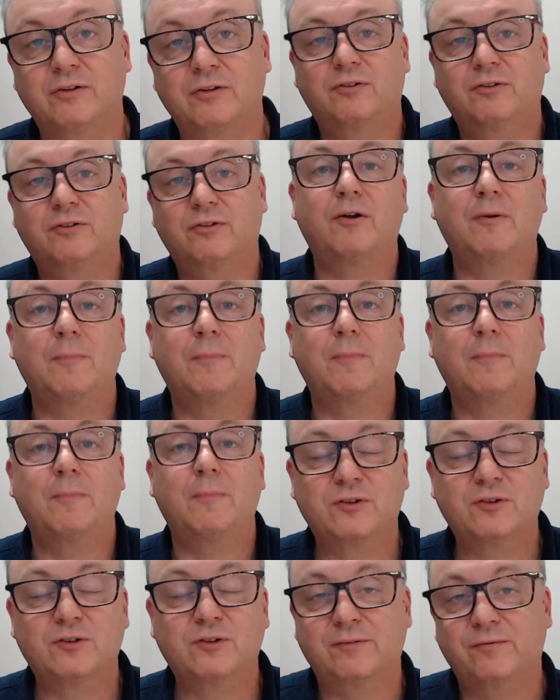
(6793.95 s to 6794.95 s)
So
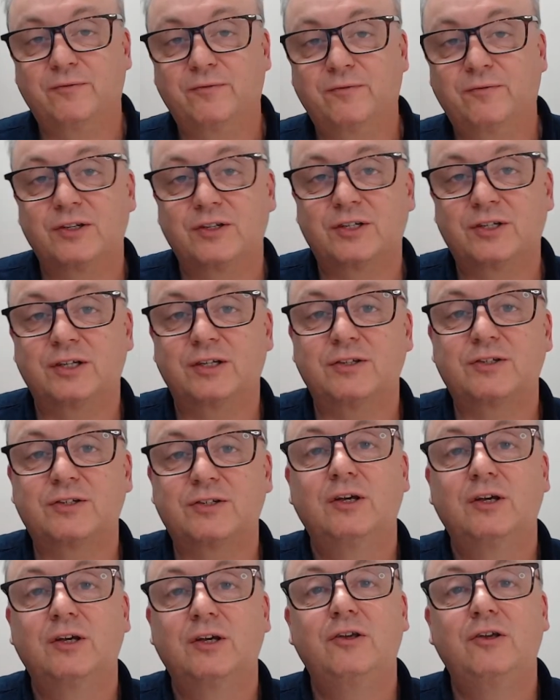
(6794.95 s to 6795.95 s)
for instance,
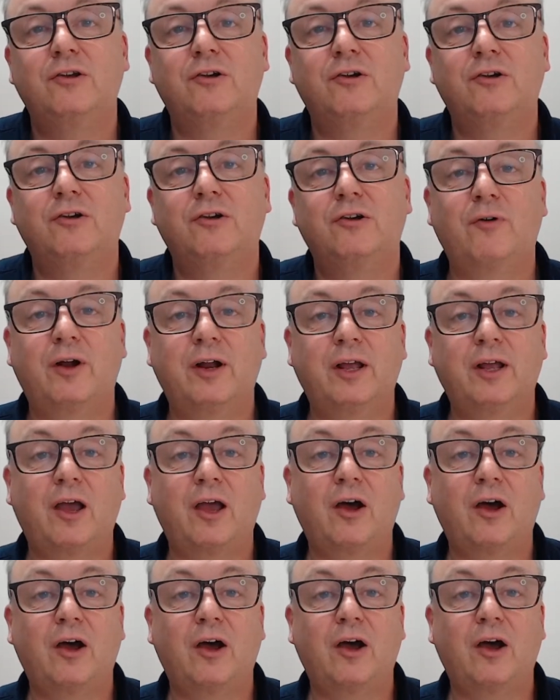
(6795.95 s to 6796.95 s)
you could be running it
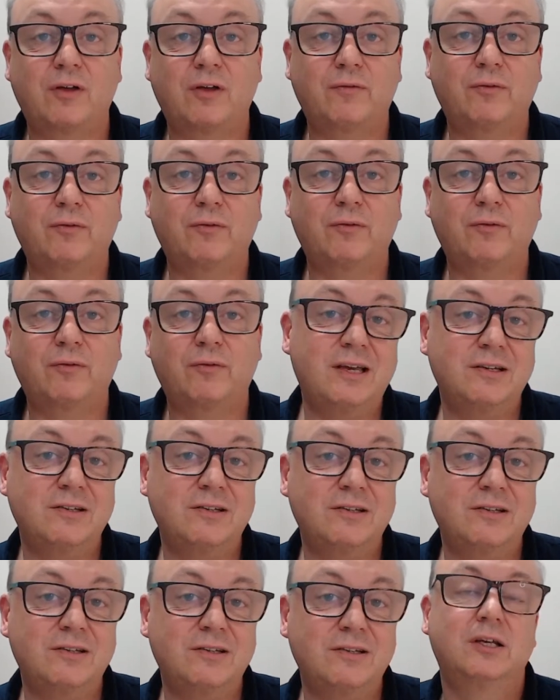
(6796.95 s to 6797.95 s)
over several years.